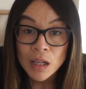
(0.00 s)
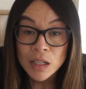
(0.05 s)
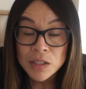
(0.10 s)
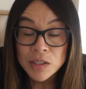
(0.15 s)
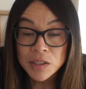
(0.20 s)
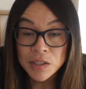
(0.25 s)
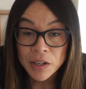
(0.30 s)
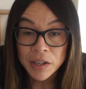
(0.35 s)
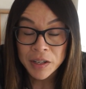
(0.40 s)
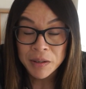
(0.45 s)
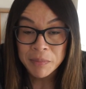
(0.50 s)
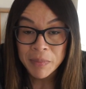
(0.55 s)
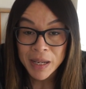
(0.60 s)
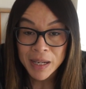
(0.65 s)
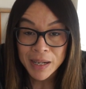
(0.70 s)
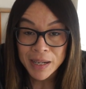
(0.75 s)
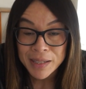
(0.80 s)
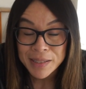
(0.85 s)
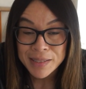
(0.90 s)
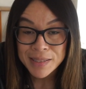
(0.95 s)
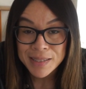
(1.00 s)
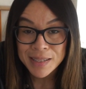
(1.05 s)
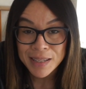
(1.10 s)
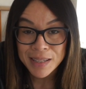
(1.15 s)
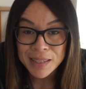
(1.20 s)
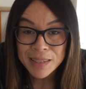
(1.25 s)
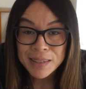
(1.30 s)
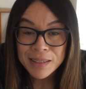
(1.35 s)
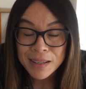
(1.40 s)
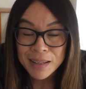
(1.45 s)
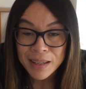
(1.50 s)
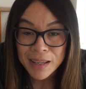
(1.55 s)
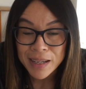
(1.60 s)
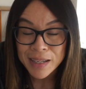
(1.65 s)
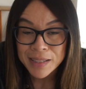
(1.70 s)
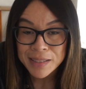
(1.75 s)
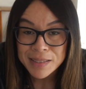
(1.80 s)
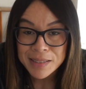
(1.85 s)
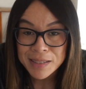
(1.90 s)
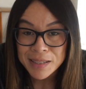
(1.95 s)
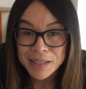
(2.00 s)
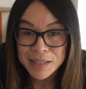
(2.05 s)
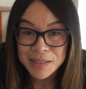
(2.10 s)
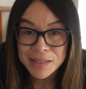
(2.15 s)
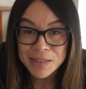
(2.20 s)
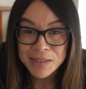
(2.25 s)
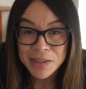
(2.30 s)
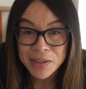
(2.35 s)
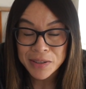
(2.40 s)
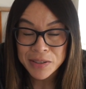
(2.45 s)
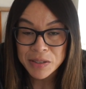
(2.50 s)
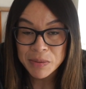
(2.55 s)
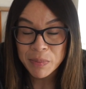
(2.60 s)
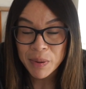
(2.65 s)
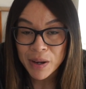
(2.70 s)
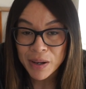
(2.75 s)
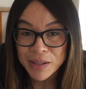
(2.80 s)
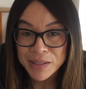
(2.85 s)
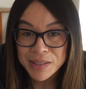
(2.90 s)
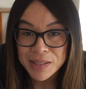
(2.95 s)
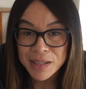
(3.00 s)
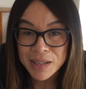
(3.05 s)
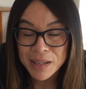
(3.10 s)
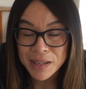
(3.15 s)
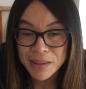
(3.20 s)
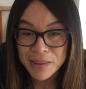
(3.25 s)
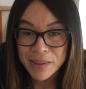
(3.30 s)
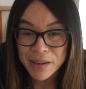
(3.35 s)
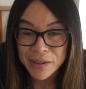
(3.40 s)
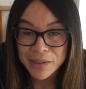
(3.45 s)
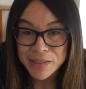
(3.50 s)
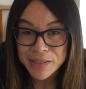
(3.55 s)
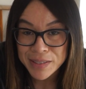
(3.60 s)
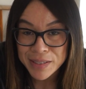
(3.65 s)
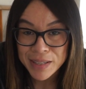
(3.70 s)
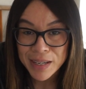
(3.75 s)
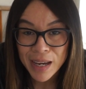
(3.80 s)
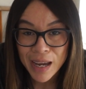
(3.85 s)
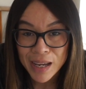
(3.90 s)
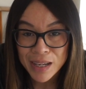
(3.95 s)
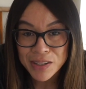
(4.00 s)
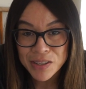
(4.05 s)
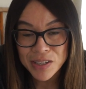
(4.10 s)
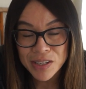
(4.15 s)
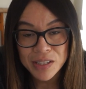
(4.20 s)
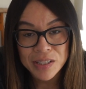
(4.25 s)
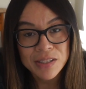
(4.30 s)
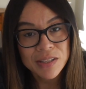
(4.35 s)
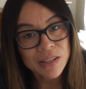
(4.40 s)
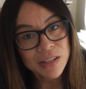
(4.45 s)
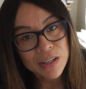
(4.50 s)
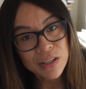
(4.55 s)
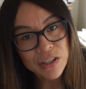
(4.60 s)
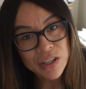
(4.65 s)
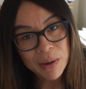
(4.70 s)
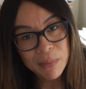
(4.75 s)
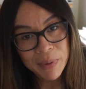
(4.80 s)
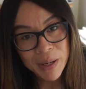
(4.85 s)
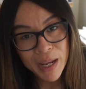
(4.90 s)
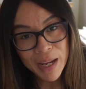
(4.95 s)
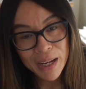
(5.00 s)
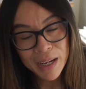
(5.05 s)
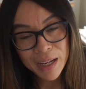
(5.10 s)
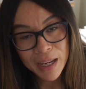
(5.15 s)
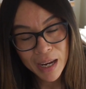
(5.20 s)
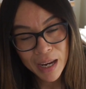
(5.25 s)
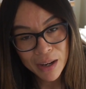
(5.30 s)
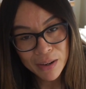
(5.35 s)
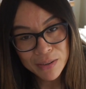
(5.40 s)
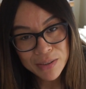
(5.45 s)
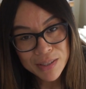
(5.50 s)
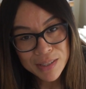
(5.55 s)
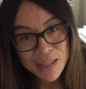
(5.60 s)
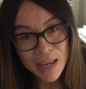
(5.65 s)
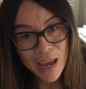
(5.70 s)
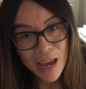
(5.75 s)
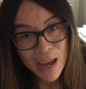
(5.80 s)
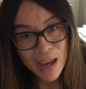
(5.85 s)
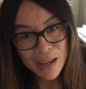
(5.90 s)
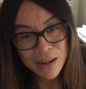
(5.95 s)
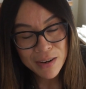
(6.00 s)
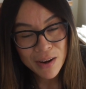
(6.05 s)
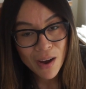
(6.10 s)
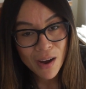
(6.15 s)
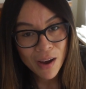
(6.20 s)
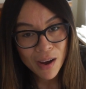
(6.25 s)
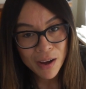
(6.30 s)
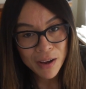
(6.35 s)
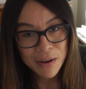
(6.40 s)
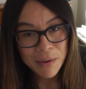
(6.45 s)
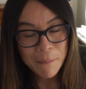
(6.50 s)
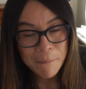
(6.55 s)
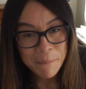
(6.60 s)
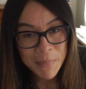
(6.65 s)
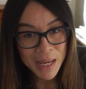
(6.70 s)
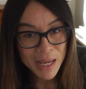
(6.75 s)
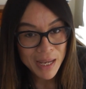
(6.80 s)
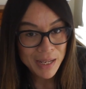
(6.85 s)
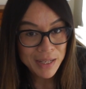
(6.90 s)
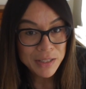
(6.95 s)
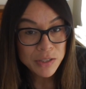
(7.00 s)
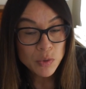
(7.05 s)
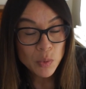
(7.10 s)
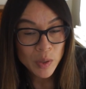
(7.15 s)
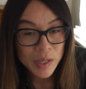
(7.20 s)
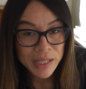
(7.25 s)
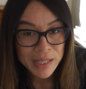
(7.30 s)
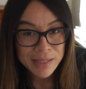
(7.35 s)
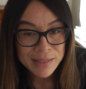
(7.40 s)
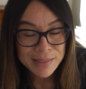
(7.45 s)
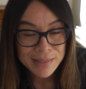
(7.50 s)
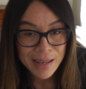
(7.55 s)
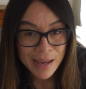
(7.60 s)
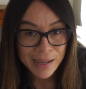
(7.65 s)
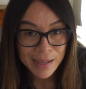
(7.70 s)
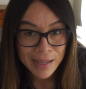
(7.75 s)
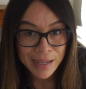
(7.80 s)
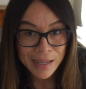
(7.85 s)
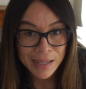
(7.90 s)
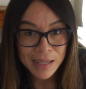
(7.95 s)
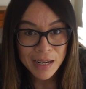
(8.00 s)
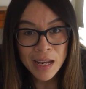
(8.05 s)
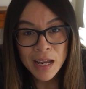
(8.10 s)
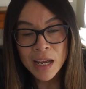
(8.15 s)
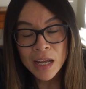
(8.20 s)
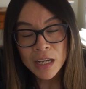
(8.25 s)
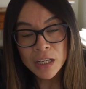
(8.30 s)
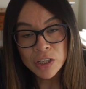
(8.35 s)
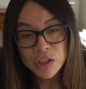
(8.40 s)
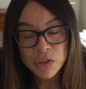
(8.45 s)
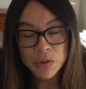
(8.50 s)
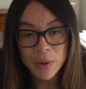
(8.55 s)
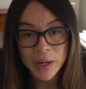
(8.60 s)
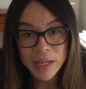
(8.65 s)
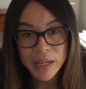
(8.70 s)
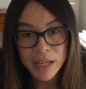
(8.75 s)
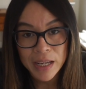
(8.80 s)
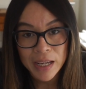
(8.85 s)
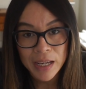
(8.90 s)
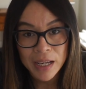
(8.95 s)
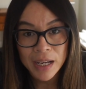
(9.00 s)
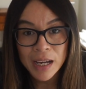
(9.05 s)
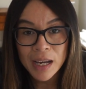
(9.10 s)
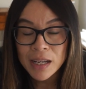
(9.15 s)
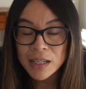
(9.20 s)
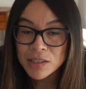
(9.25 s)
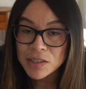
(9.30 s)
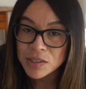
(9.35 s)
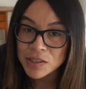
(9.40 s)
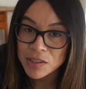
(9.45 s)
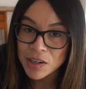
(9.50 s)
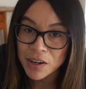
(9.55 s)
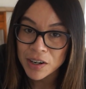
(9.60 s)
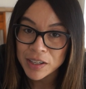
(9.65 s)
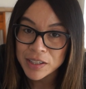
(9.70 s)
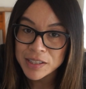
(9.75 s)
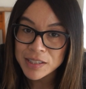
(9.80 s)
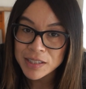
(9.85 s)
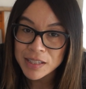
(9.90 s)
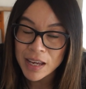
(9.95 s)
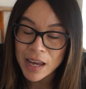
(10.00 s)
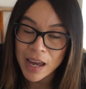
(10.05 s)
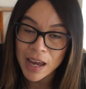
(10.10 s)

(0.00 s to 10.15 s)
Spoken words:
Starting May 19th, clients can start depositing their Zcash into their Gemini accounts, and on May 22nd, trading starts.